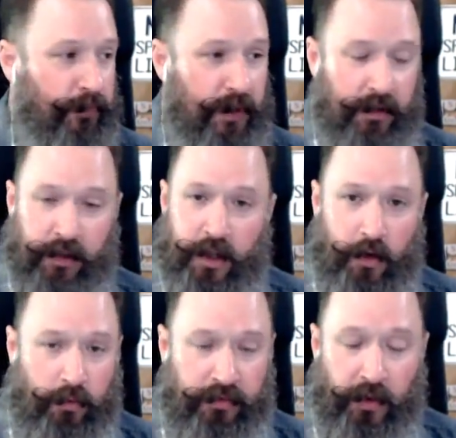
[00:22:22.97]
you
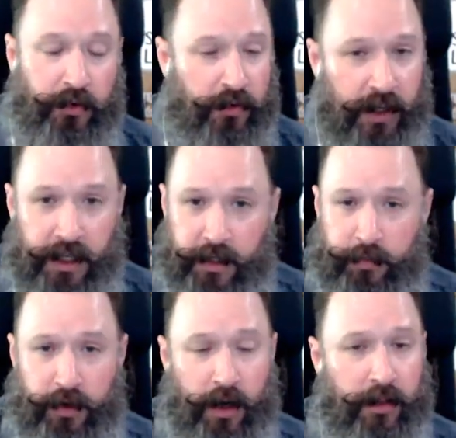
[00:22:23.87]
know, filters I need to
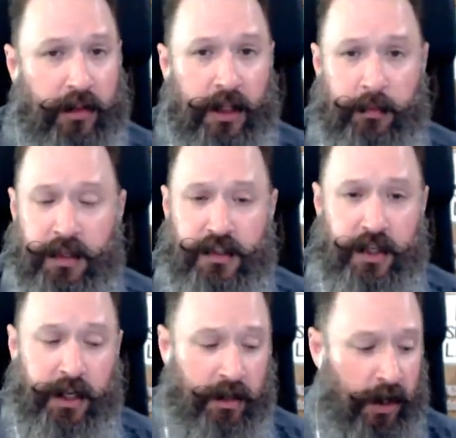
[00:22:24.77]
put on the image.
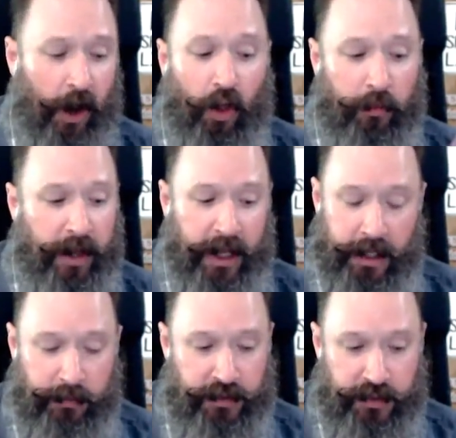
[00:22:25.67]
I know all my
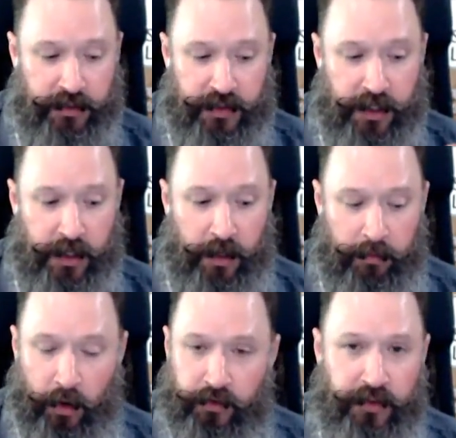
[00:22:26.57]
images
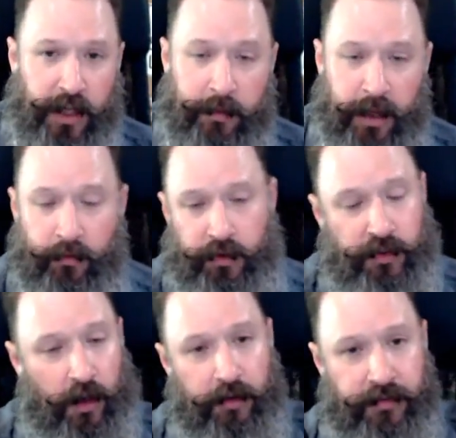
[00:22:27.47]
most of the time have what's
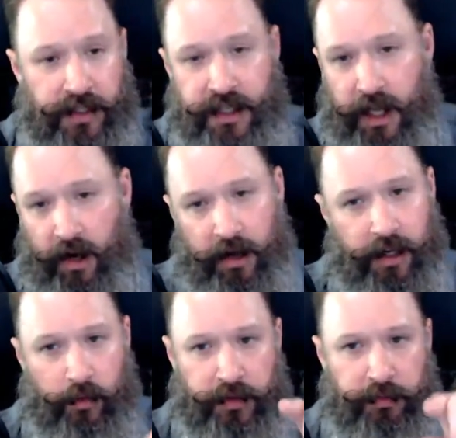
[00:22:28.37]
called a vignette on
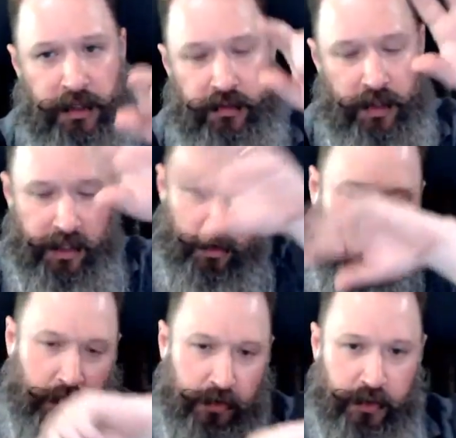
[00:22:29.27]
it, which means that
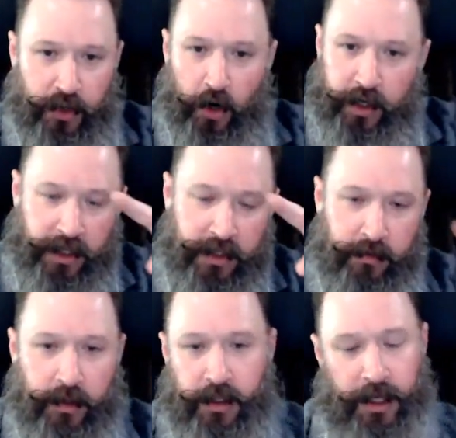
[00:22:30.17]
corners are darkened,
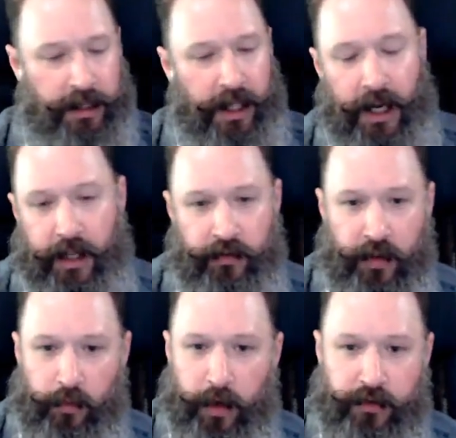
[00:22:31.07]
and that has
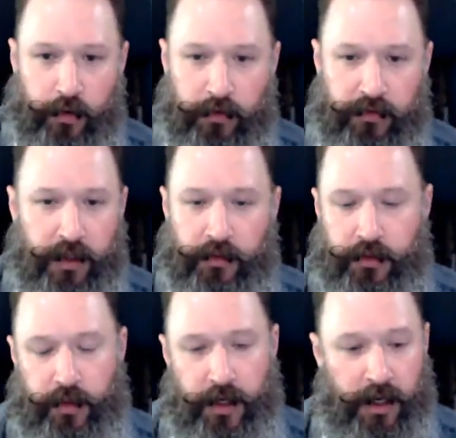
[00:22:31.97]
a retro feel
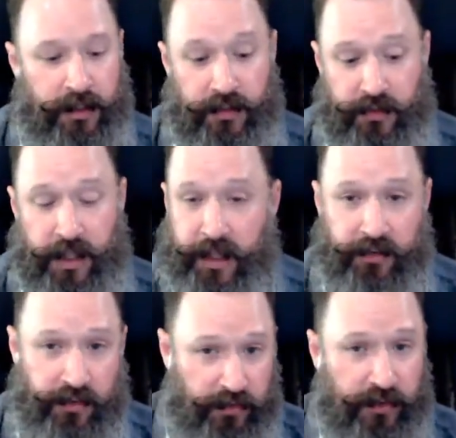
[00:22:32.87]
to it. And
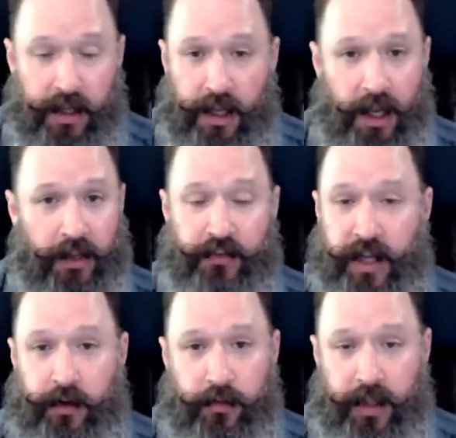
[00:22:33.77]
that's just a
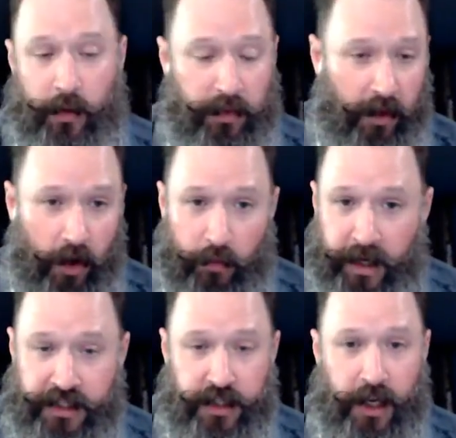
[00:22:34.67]
standard thing with all
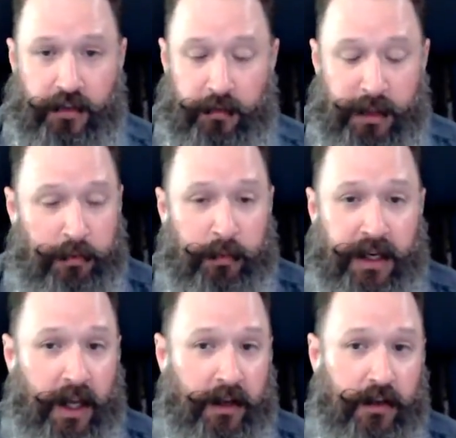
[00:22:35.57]
my shots. And people may
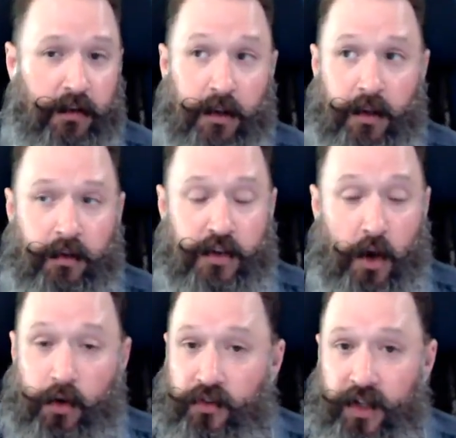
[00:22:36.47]
not
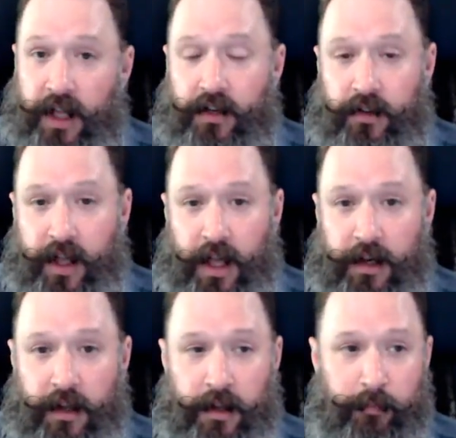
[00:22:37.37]
notice that I do that,
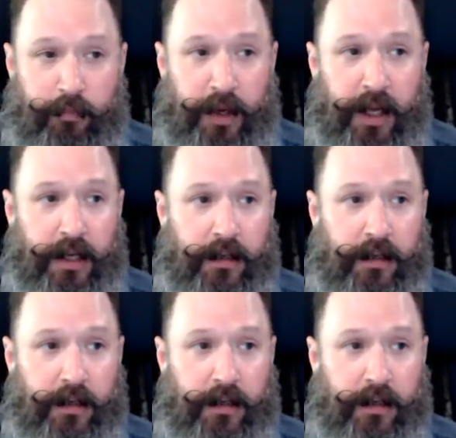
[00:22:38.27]
but